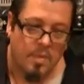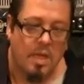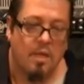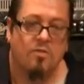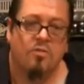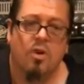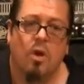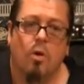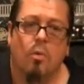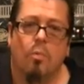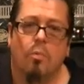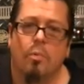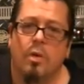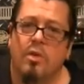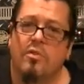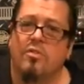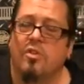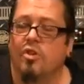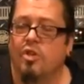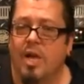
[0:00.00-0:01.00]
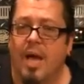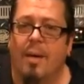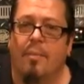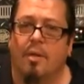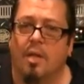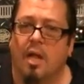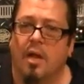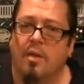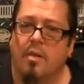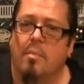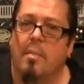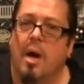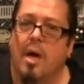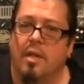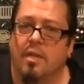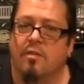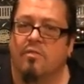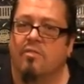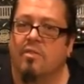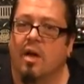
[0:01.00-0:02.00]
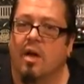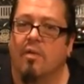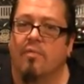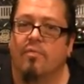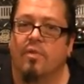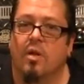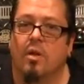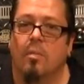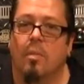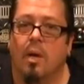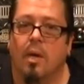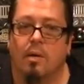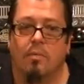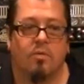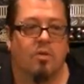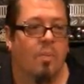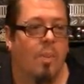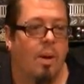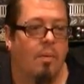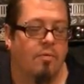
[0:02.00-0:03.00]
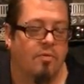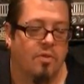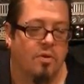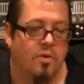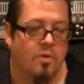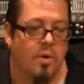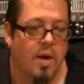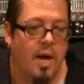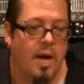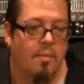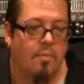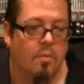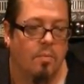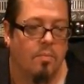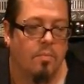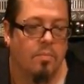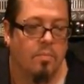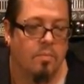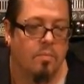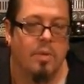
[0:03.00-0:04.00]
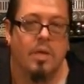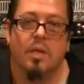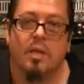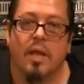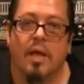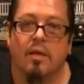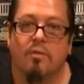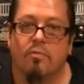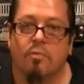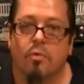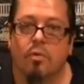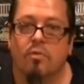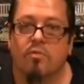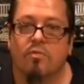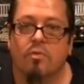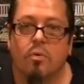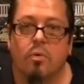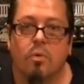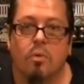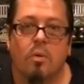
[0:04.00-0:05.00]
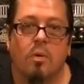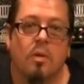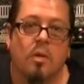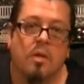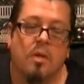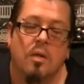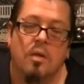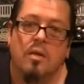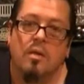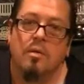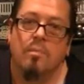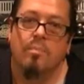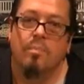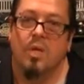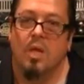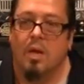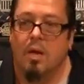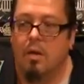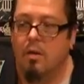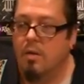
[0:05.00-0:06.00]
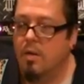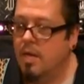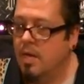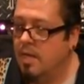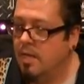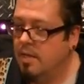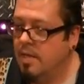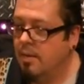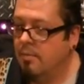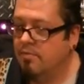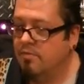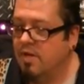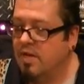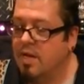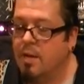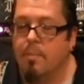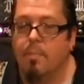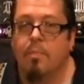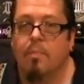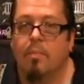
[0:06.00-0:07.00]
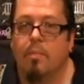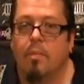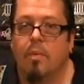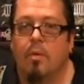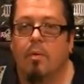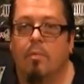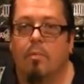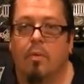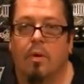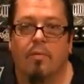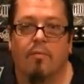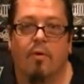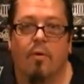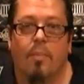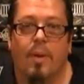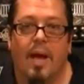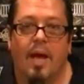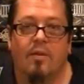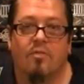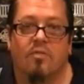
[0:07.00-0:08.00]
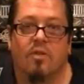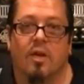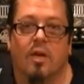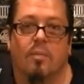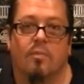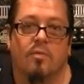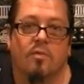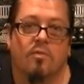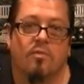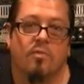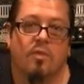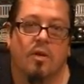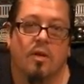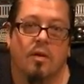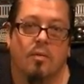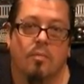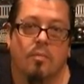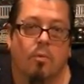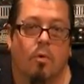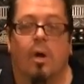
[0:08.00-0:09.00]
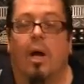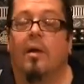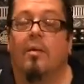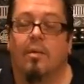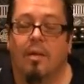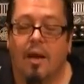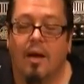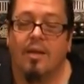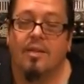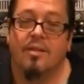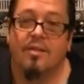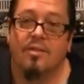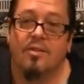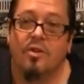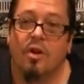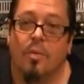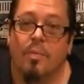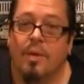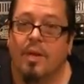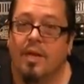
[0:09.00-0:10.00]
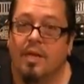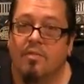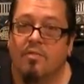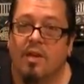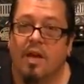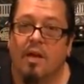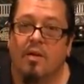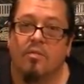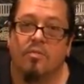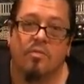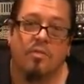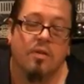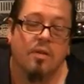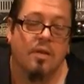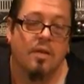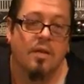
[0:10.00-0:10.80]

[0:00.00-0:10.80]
So we used to jam a lot of the Motley stuff. You know, Motley would come out with a new album. Me and Les were in school, you know, and that was like one of our pastimes. Is well, I'd show up at his house,